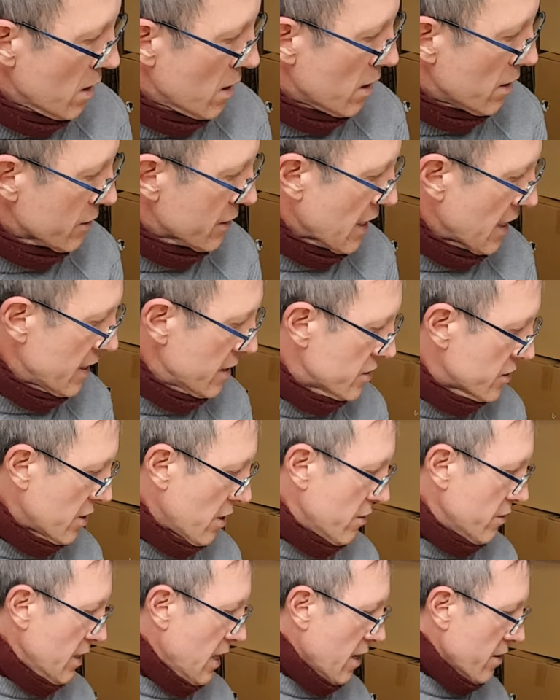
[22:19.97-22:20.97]
Okay,
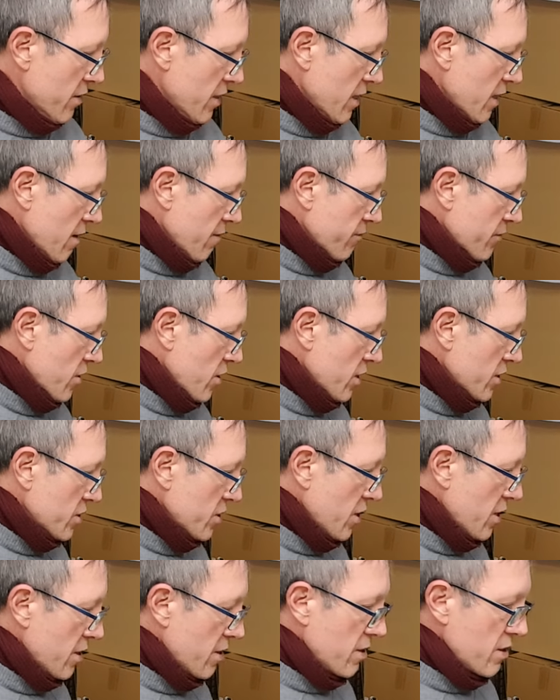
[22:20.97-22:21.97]
so now that I've
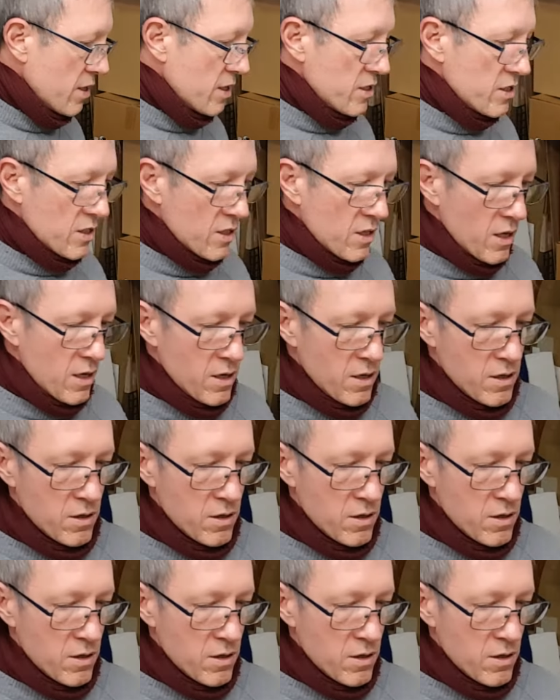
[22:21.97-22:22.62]
got this